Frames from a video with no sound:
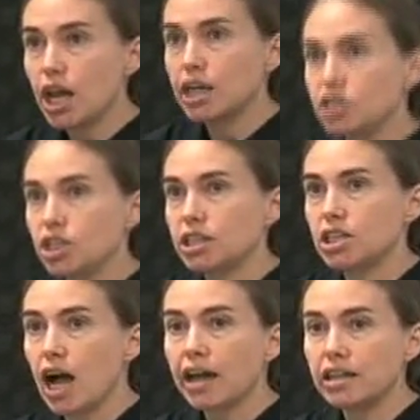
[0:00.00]
change is
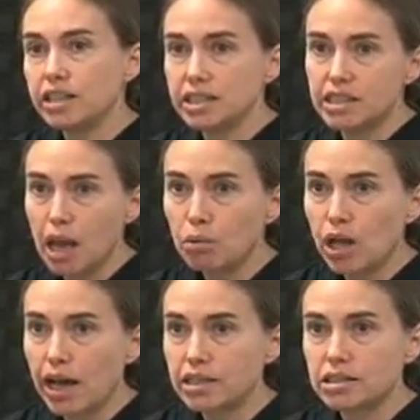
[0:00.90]
not going to
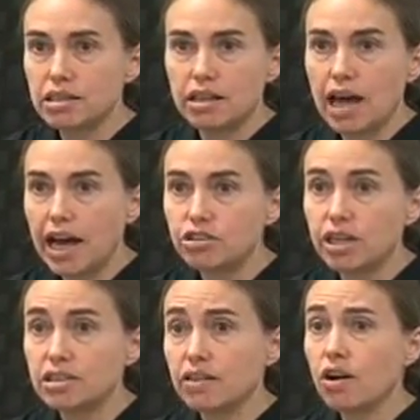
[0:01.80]
destabilize the
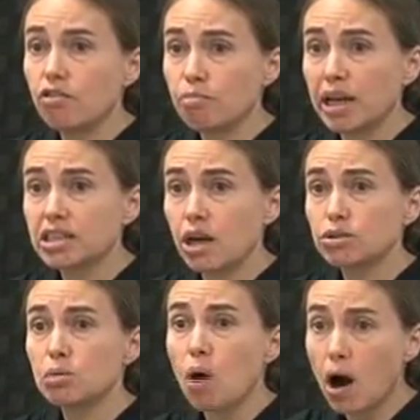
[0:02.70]
hydrates in the Gulf of Mexico
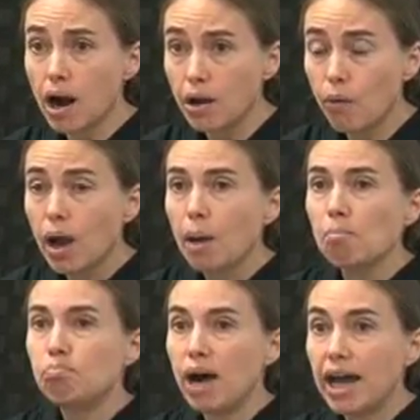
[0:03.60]
tomorrow,
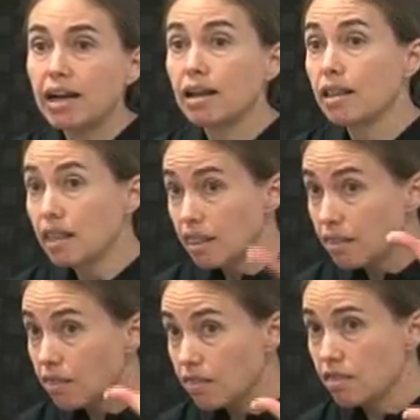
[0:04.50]
but
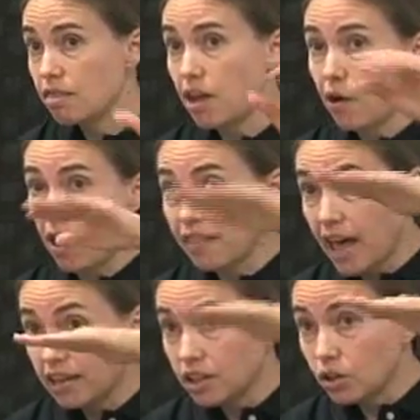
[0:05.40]
they're on
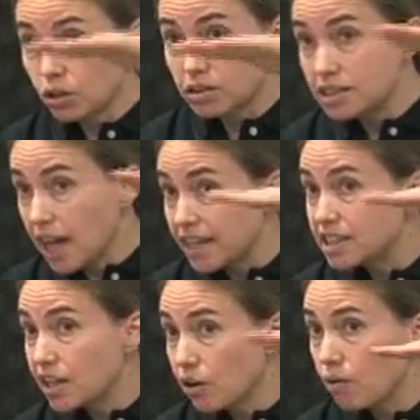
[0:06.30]
that little
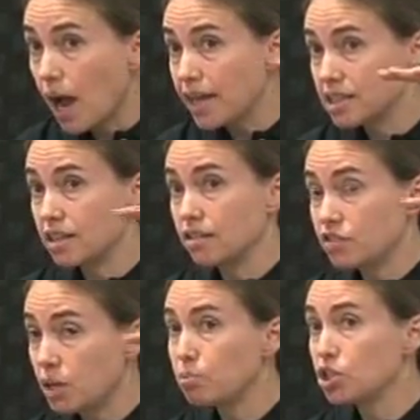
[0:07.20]
dicey horizon
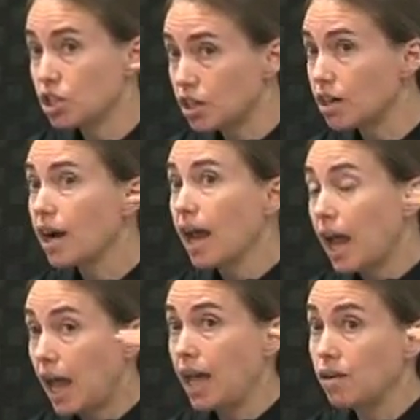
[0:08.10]
of temperature,
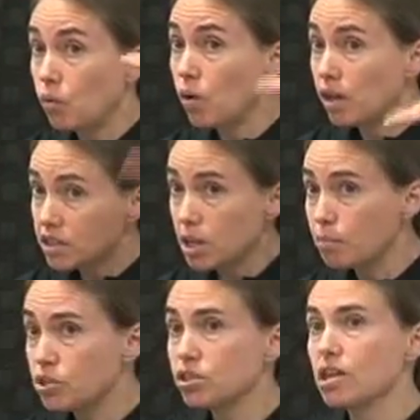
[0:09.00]
and
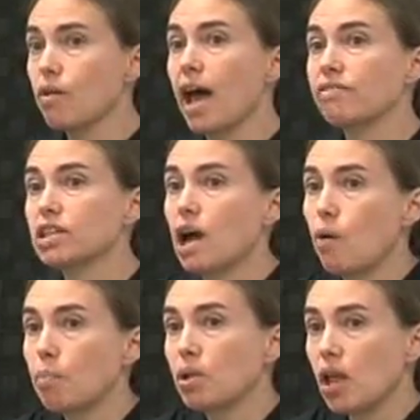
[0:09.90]
temperatures don't have to
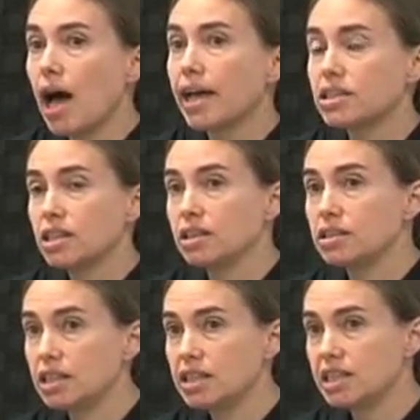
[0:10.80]
go up a lot to
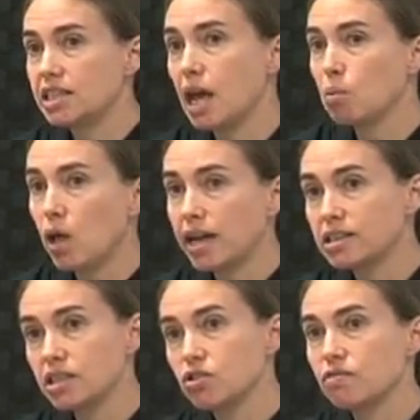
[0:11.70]

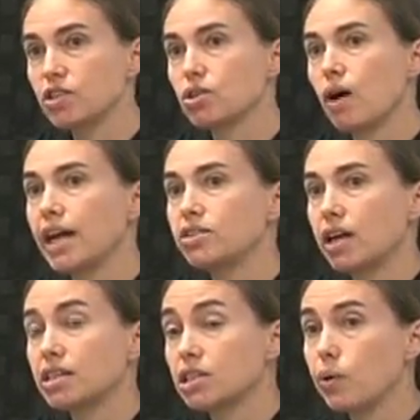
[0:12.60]
destabilize these superficial
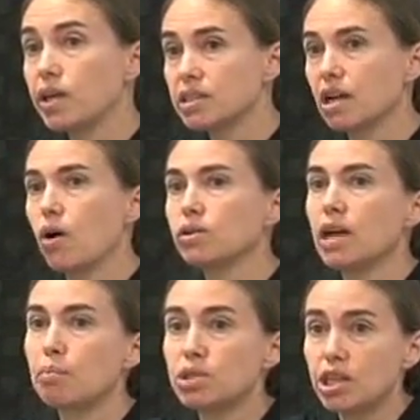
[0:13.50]
hydrates. So it is a golden
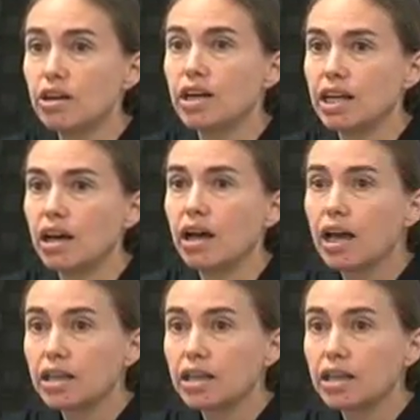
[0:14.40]
opportunity to